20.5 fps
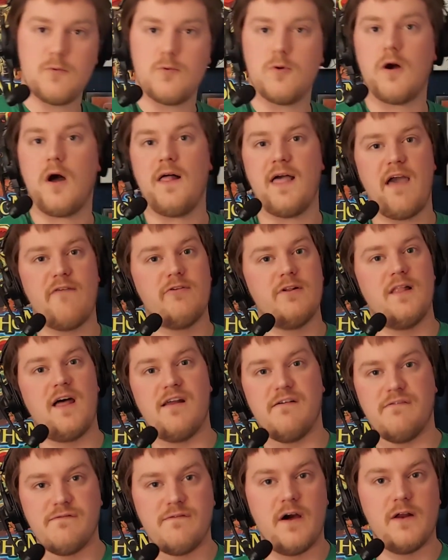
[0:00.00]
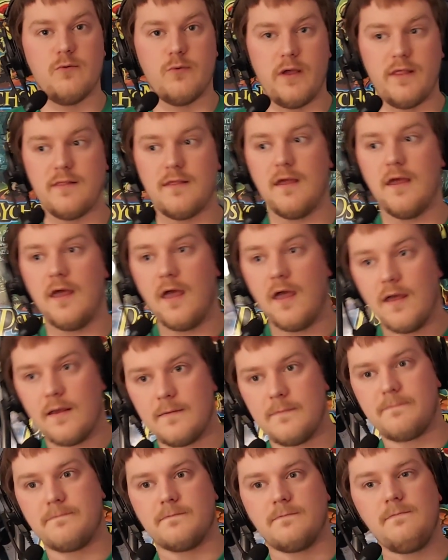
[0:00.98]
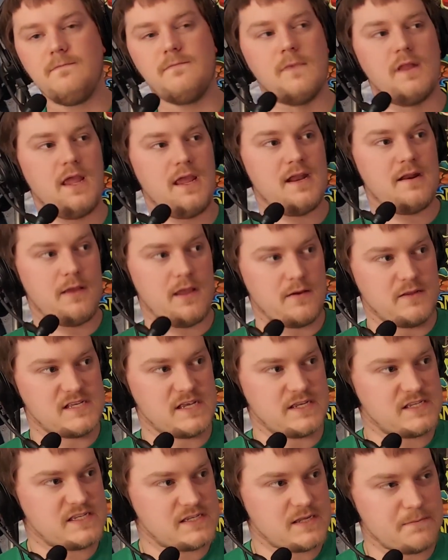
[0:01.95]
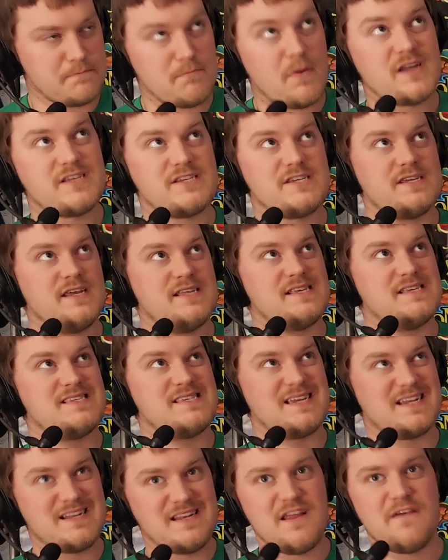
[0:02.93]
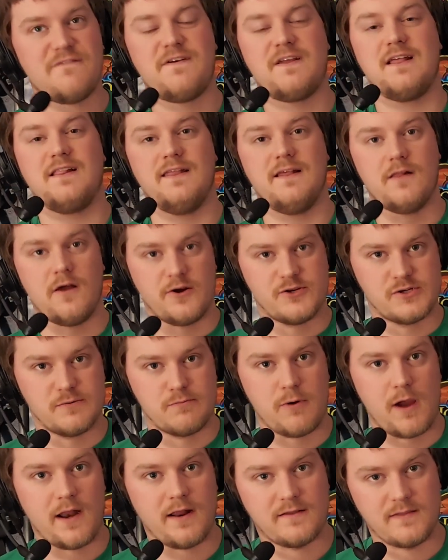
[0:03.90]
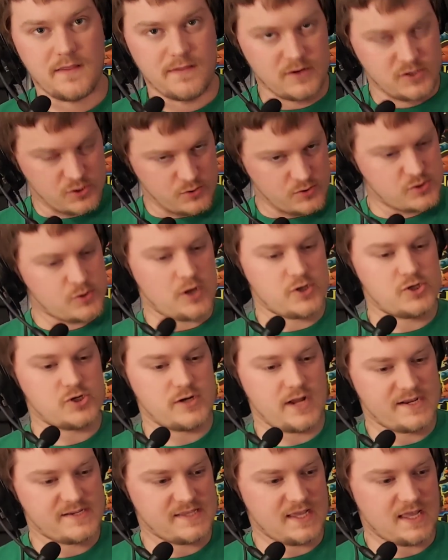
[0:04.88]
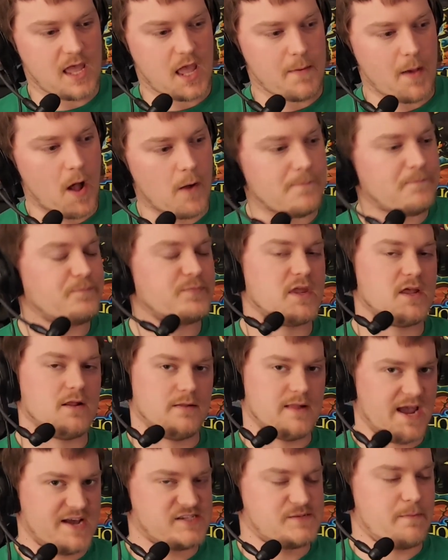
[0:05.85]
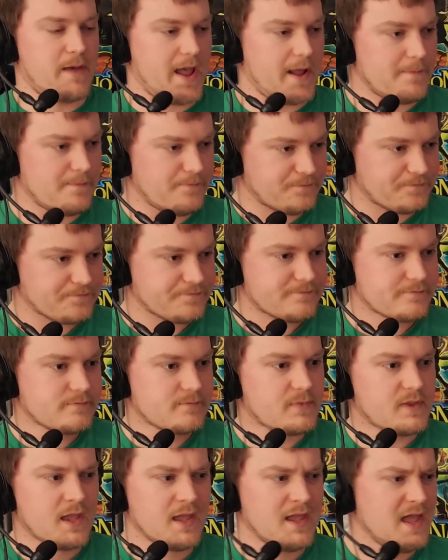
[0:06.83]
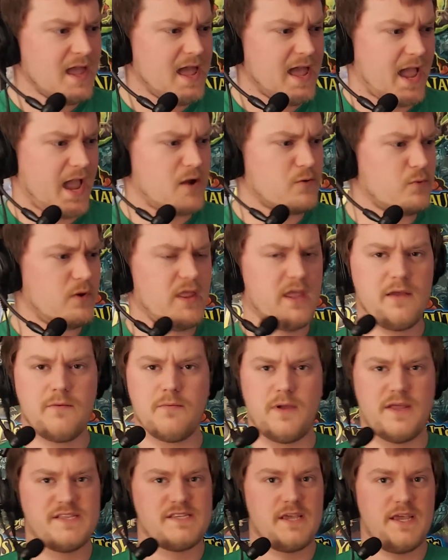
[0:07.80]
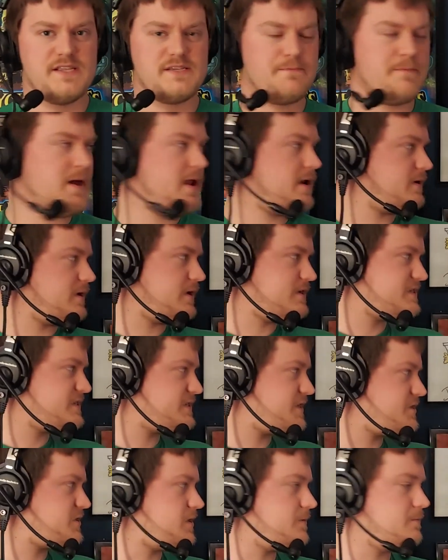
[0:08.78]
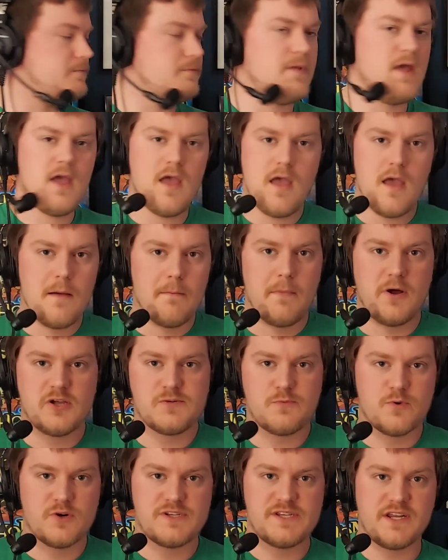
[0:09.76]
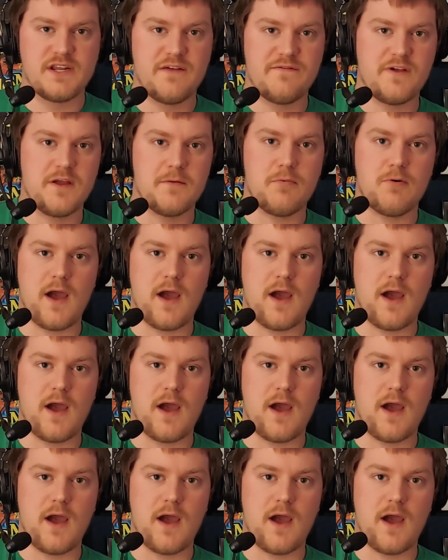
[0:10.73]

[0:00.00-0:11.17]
that we're all having a lot of fun with. It's a significantly larger product than the 2 structure decks that came out last May, and really it's been such a much more significant